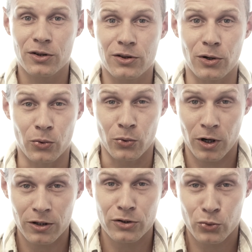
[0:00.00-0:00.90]
the
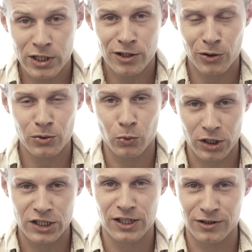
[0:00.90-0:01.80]
world-renowned
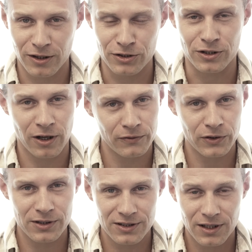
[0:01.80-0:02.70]
water technology
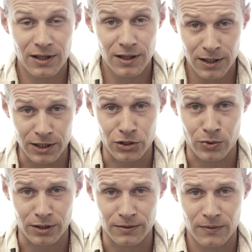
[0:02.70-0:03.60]
conference in
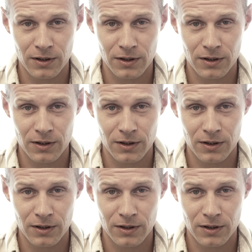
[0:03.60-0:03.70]
Israel.